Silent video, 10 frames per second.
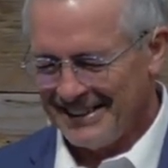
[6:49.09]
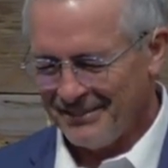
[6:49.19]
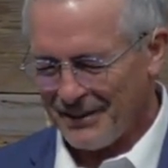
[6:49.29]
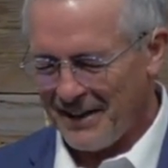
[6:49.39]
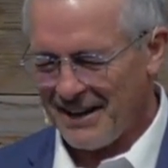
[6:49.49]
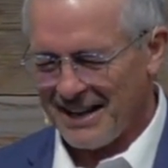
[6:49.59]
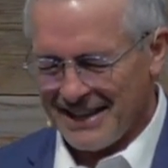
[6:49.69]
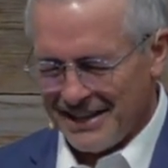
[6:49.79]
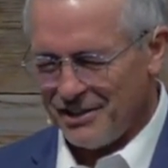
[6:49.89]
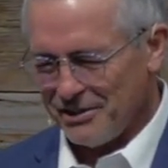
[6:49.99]
And Father, I
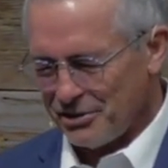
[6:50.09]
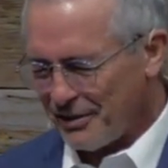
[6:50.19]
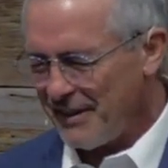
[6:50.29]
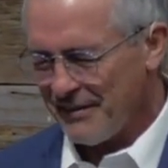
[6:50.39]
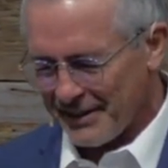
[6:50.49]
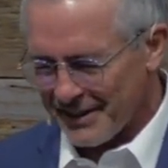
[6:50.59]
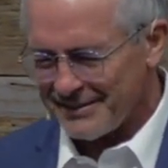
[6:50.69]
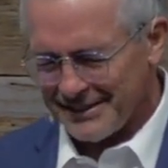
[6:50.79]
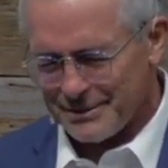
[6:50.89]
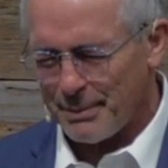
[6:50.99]
thank you that you've given
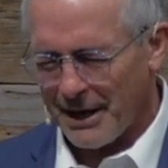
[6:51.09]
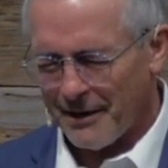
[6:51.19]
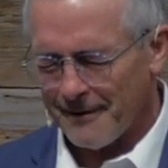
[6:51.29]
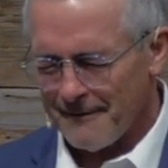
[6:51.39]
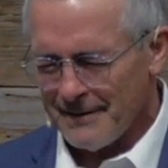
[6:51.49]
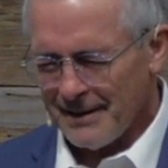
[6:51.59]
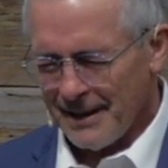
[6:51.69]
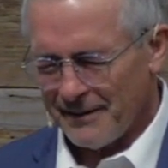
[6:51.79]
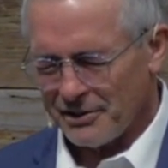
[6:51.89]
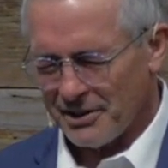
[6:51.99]
us this power
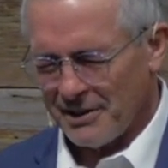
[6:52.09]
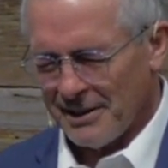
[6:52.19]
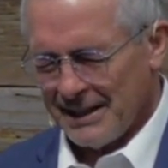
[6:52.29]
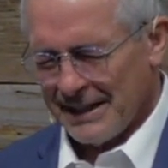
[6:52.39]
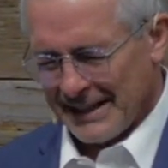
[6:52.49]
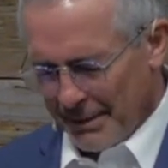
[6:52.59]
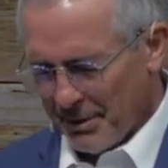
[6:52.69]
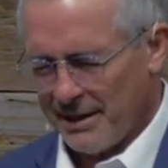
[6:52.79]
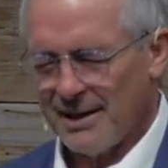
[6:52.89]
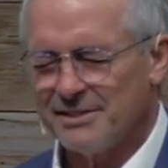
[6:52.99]
and that you're
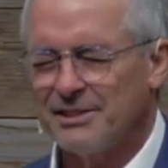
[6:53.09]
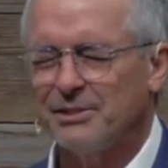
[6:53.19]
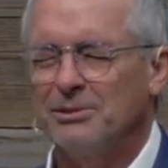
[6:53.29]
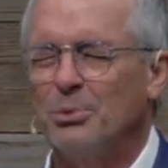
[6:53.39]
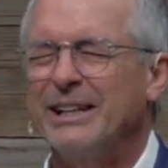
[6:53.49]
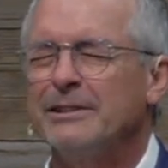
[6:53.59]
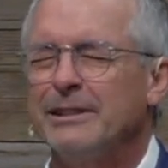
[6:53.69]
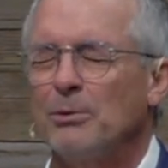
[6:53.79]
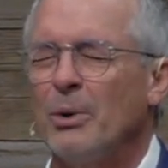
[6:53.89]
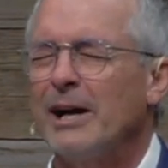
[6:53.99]
enabling us to wield
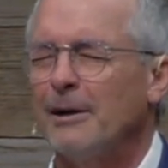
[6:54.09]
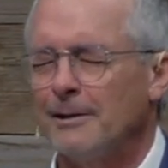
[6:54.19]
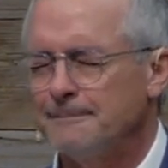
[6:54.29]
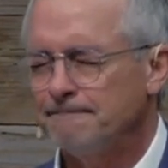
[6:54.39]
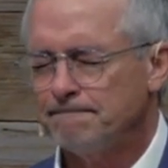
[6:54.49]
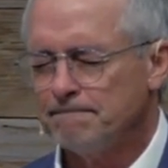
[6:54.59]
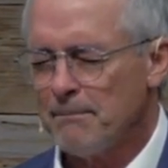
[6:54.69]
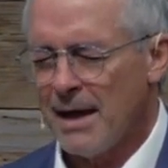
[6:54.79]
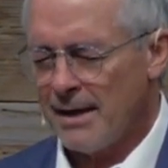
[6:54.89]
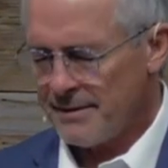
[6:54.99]
it well.
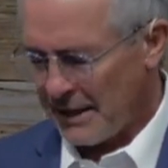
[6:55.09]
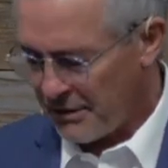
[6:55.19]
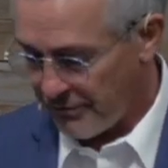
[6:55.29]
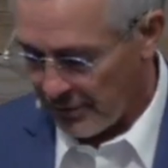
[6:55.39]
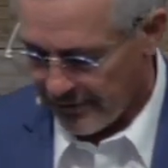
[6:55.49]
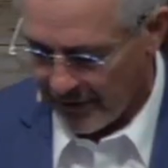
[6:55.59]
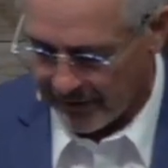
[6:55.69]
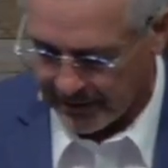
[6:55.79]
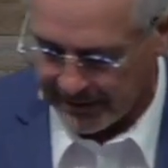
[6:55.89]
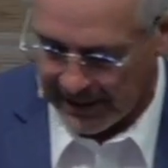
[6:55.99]
Thank you for it,
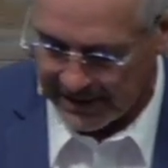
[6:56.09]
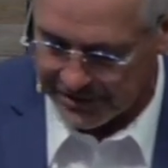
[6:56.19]
Father, today.